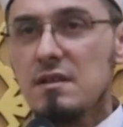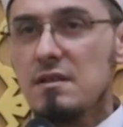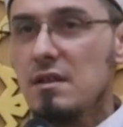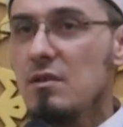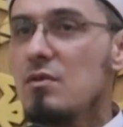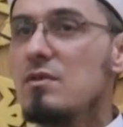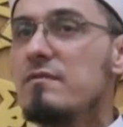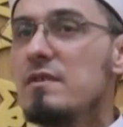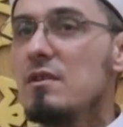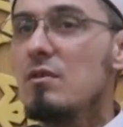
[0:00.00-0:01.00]
the Lord
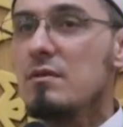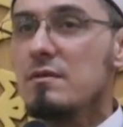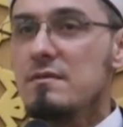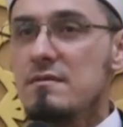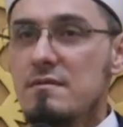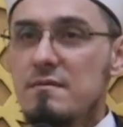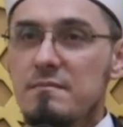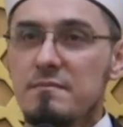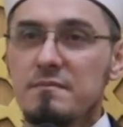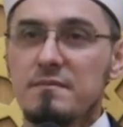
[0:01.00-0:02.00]
of the Lords,
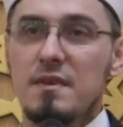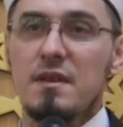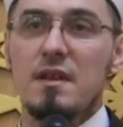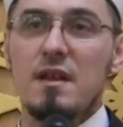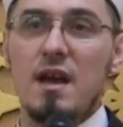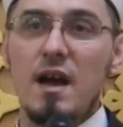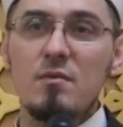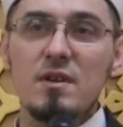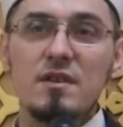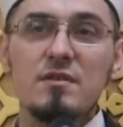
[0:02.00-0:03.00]

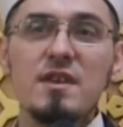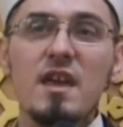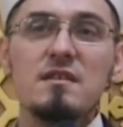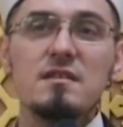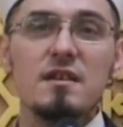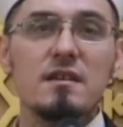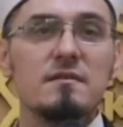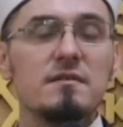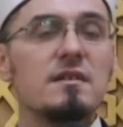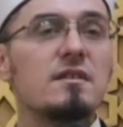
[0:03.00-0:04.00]
our Creator,
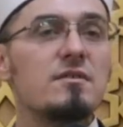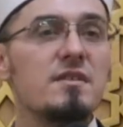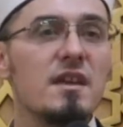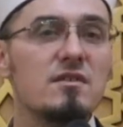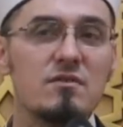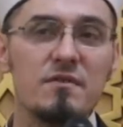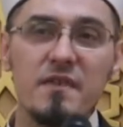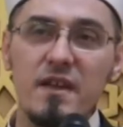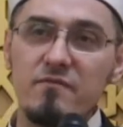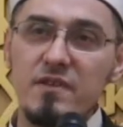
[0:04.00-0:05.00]
Creator
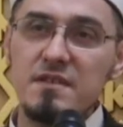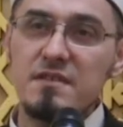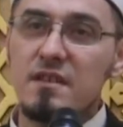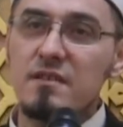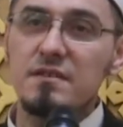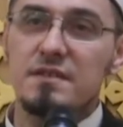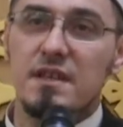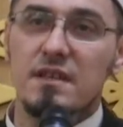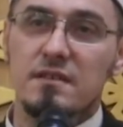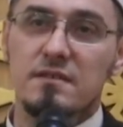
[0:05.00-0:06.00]
of every single
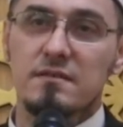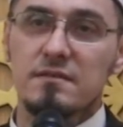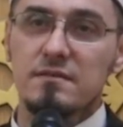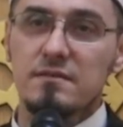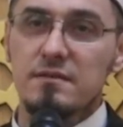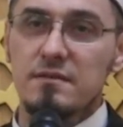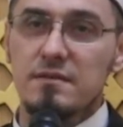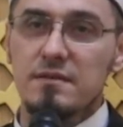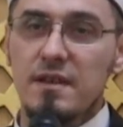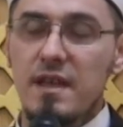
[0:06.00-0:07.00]
thing,
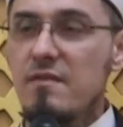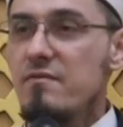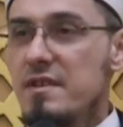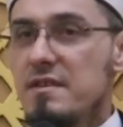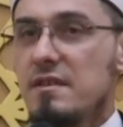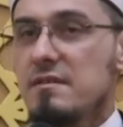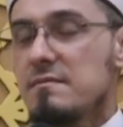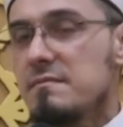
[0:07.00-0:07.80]
everything,